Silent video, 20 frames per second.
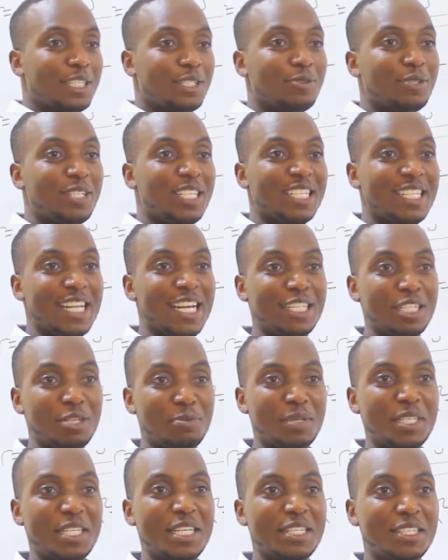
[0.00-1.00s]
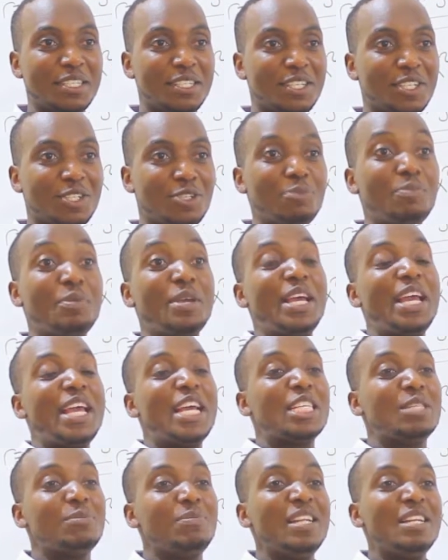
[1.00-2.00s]
which is 19%, to be
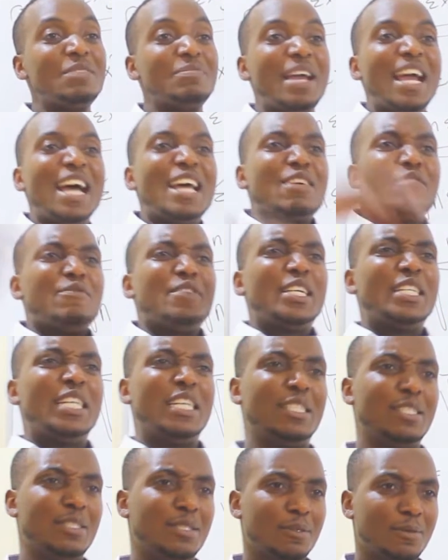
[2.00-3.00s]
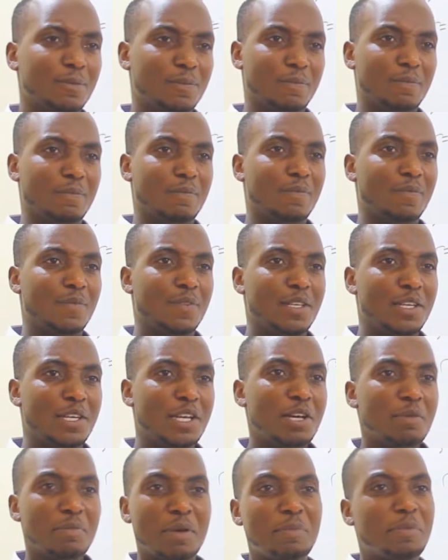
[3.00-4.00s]
explained by other factors.
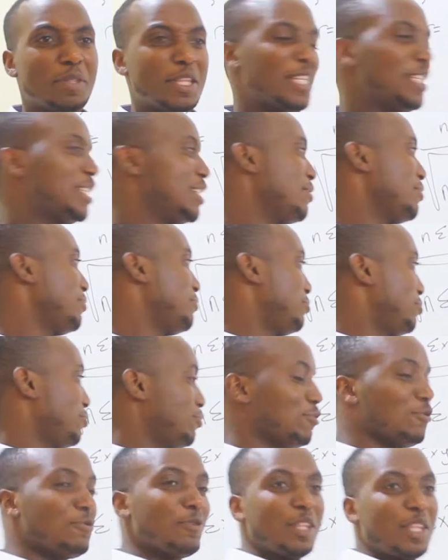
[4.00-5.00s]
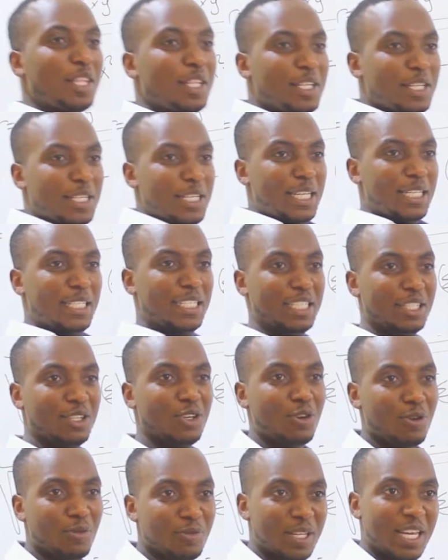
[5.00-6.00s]
Maybe this is to do with the training
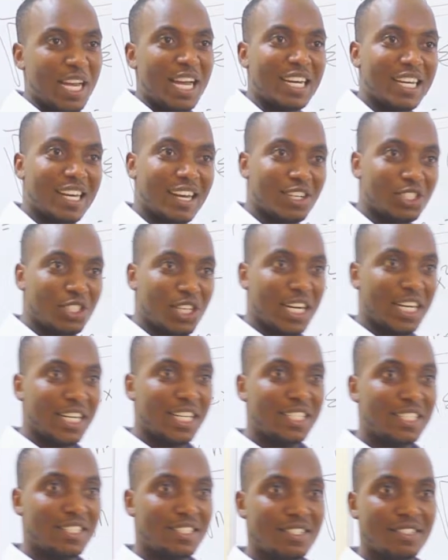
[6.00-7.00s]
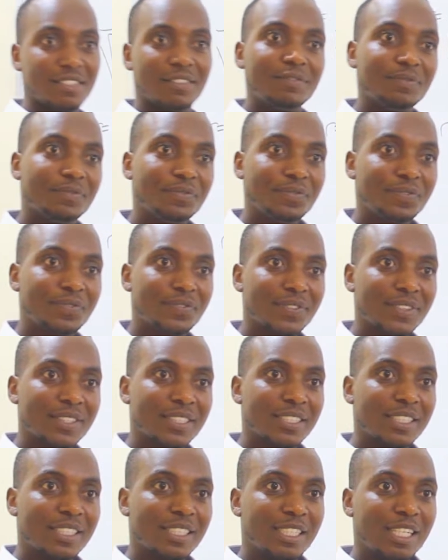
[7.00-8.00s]
of the agriculturalists.
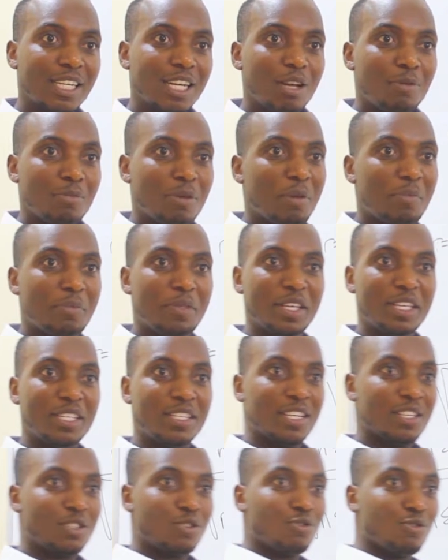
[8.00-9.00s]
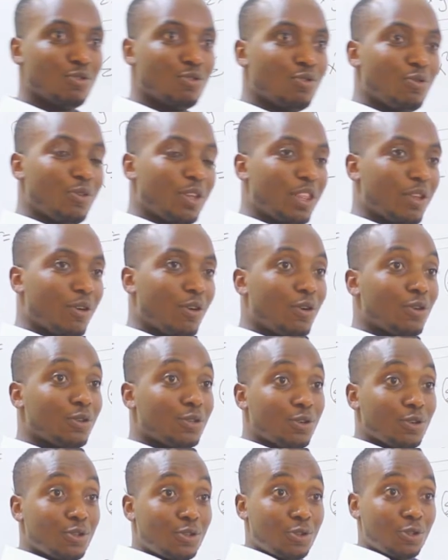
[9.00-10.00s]
Maybe this is to do with
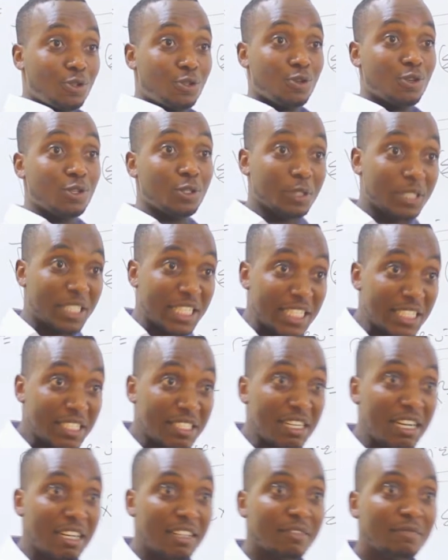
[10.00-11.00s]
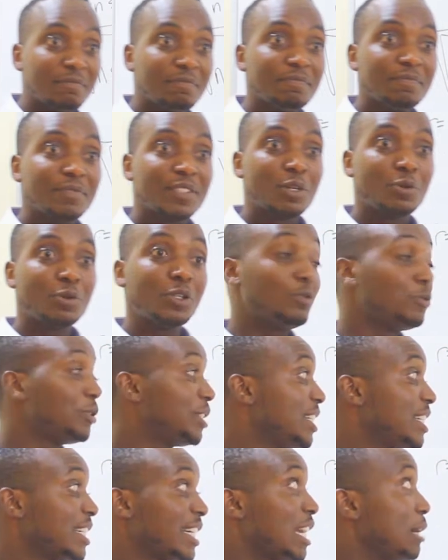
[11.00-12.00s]
also soil texture, which we
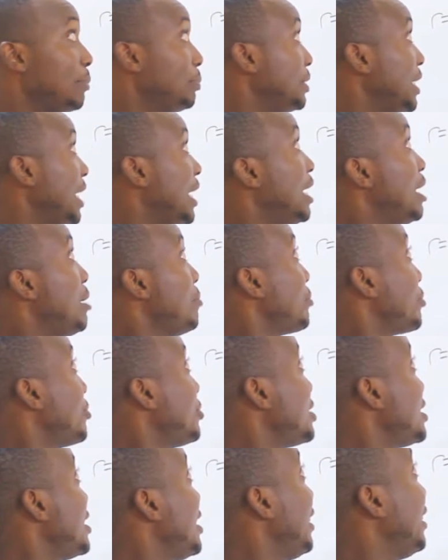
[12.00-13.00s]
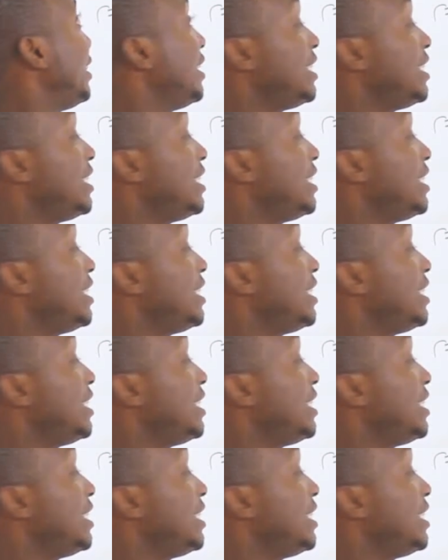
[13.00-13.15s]
didn't capture, because in